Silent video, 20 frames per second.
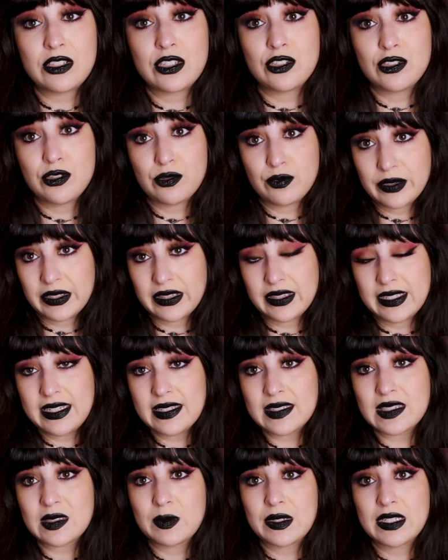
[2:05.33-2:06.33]
to do
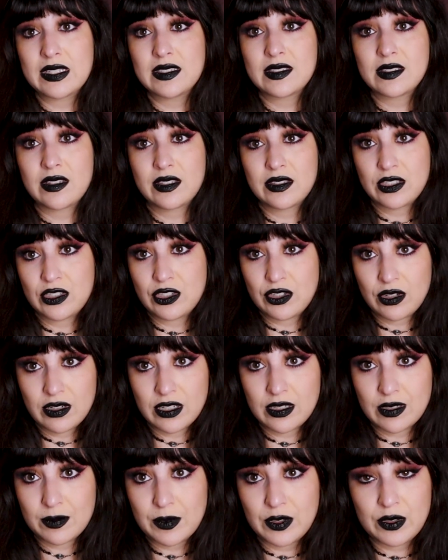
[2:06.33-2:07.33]
releasements on the
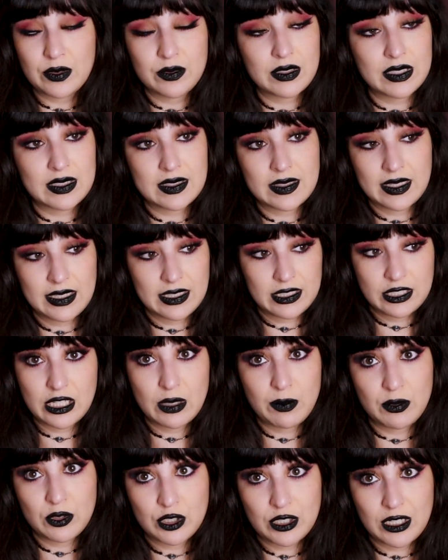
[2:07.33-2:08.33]
dark moon, this like
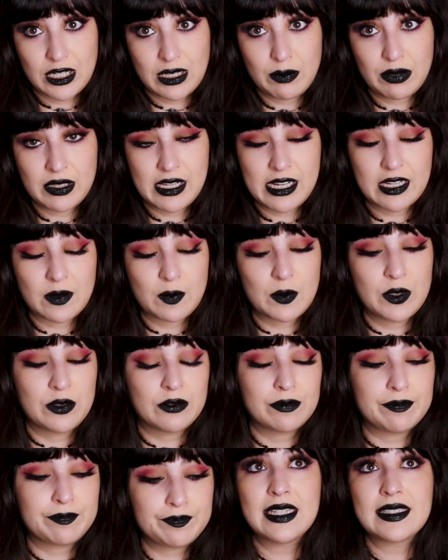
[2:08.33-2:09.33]
double shot black
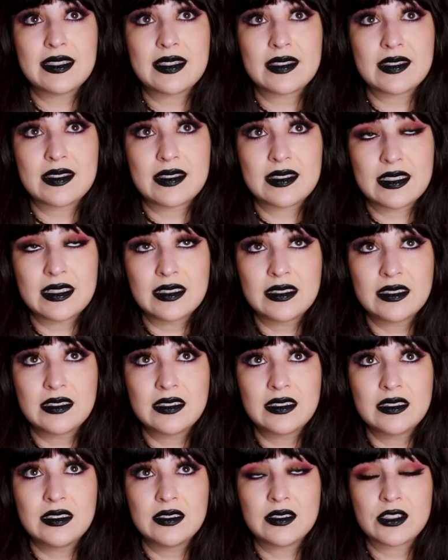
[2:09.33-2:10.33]
moon, it's
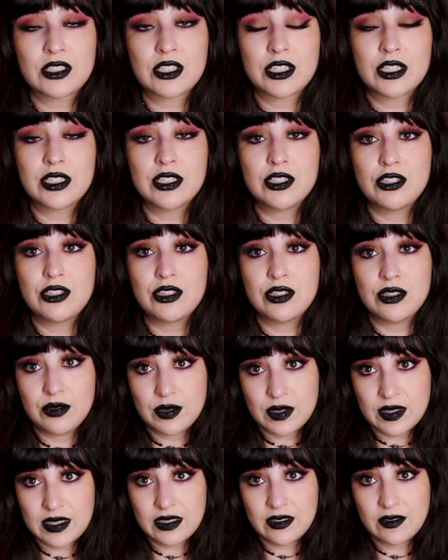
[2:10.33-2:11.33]
still
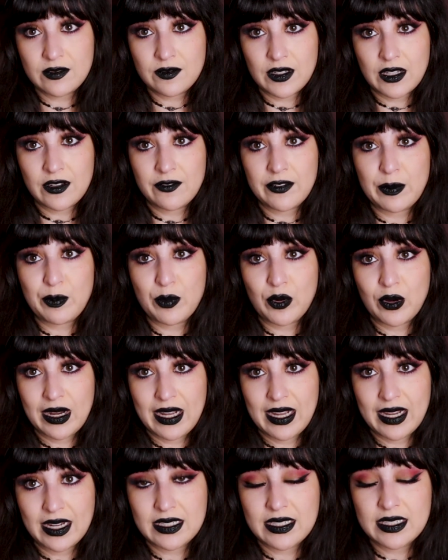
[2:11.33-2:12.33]
conducive of a
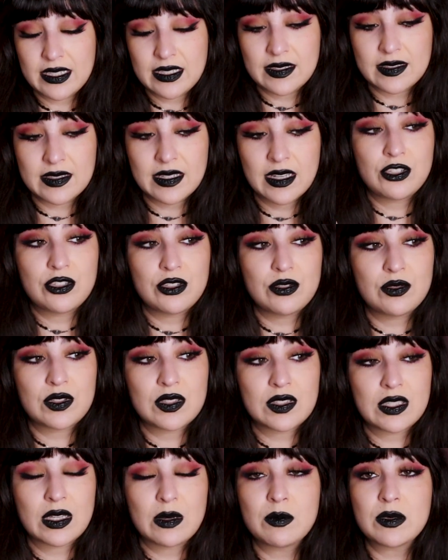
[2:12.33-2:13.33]
practice to do
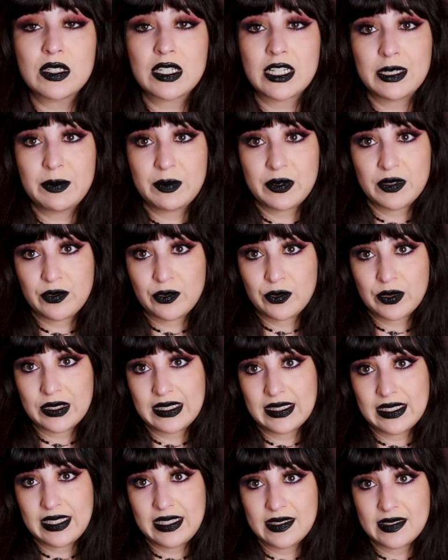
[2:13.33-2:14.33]
some type of
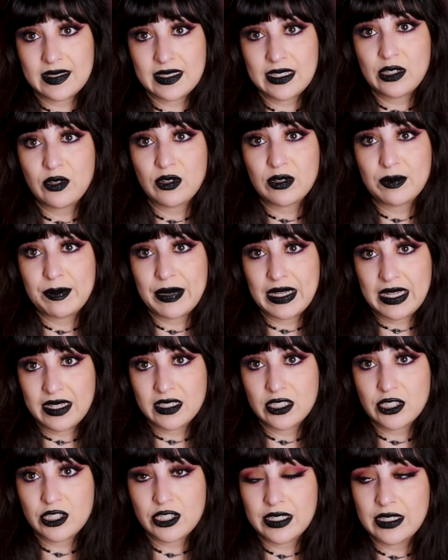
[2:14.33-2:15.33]
releasing or
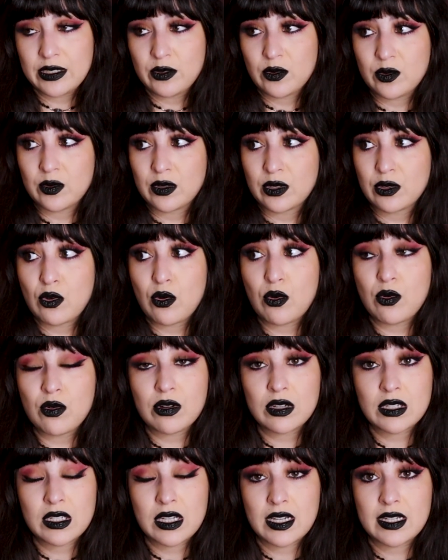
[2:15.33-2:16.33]
banishing or
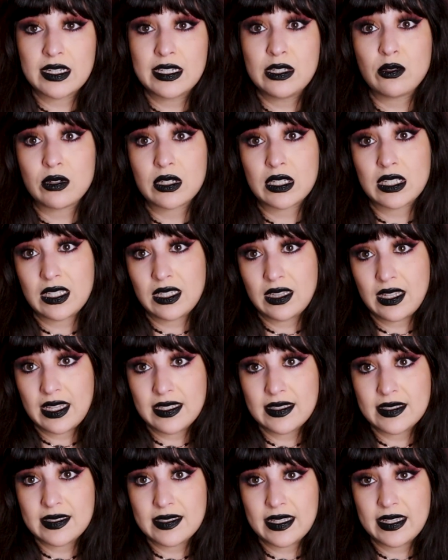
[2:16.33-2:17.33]
cord cutting or
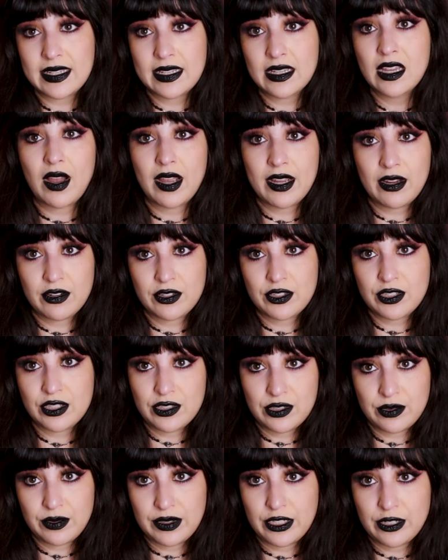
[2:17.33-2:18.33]
cleansing prior to
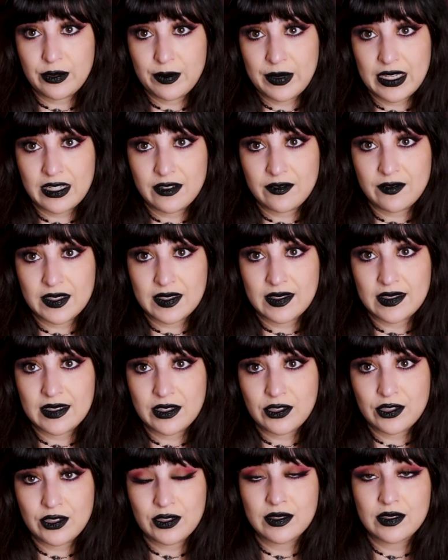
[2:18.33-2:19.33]
doing your
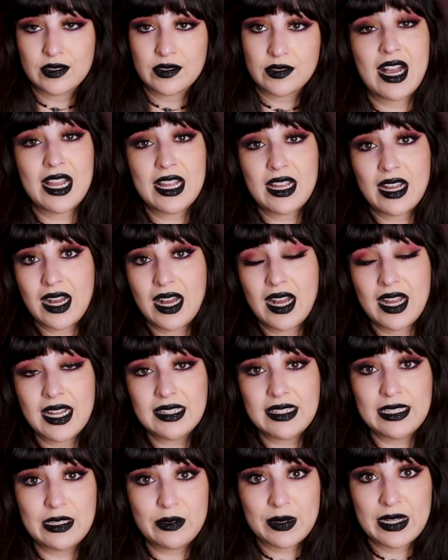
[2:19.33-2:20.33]
manifestations. I
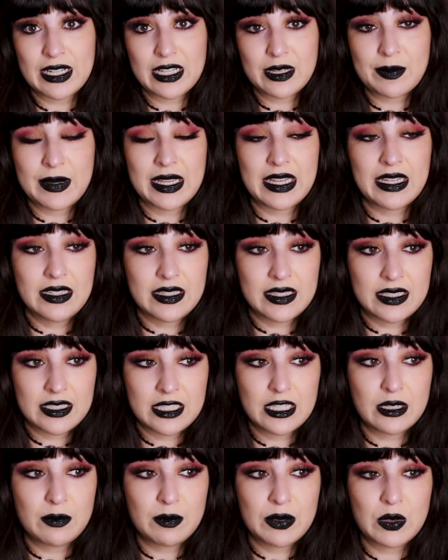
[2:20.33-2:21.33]
highly recommend,
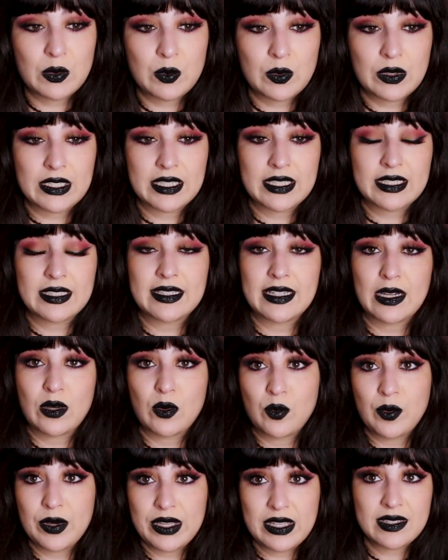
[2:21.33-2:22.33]
number 1,
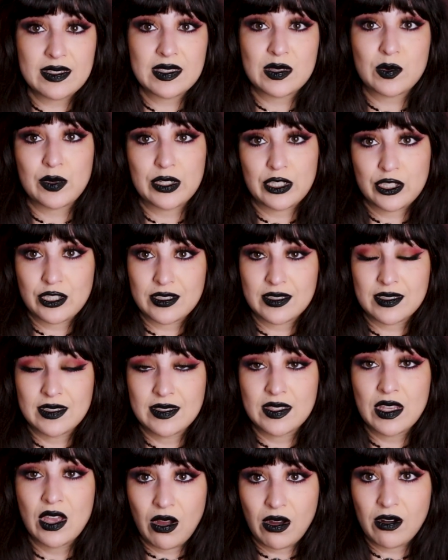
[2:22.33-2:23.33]
that we as
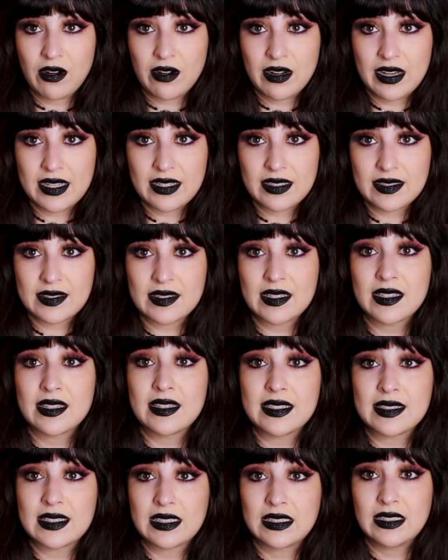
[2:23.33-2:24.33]
witches harness
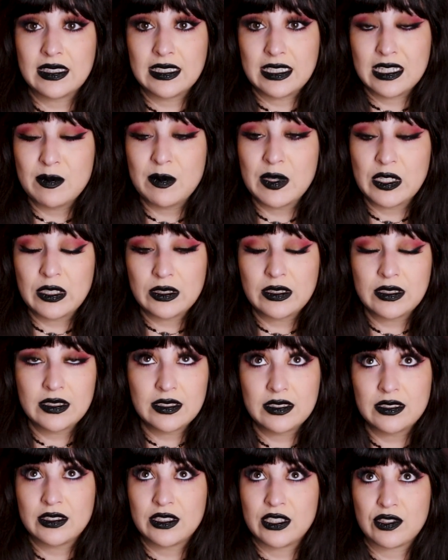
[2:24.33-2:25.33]
this
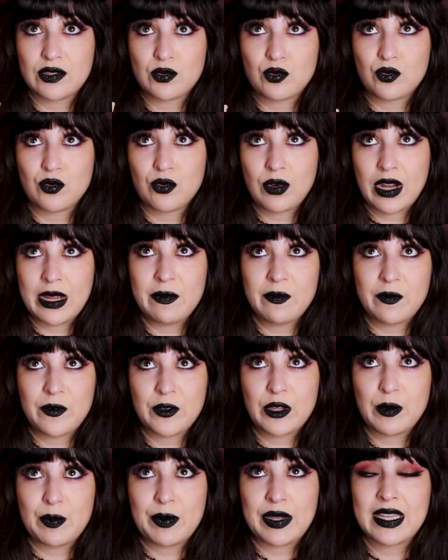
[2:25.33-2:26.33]
liminal, this ripe
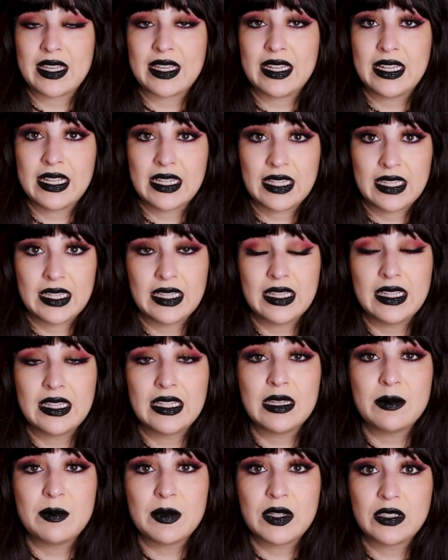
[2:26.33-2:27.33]
for the picking,
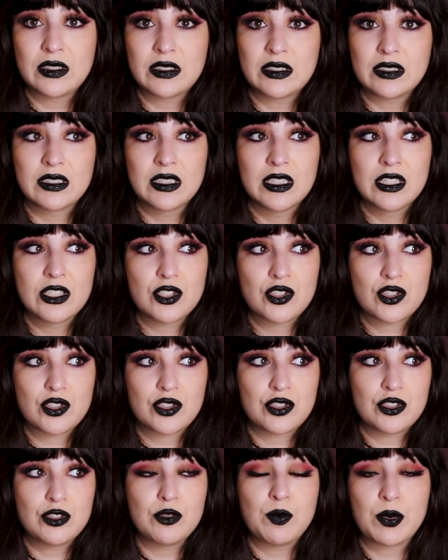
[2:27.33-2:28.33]
liminal,
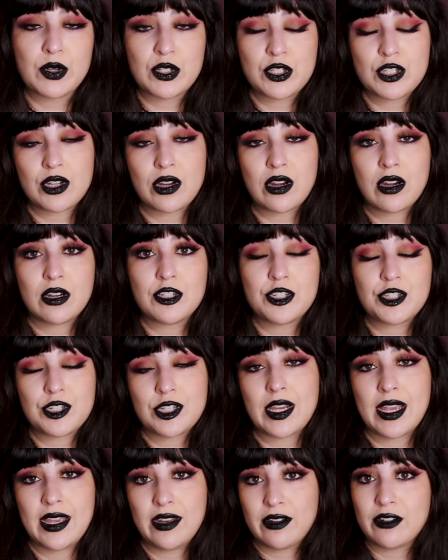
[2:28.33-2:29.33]

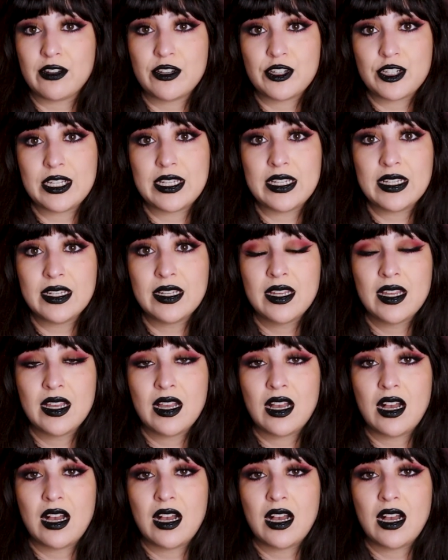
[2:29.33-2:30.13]
supercharged energy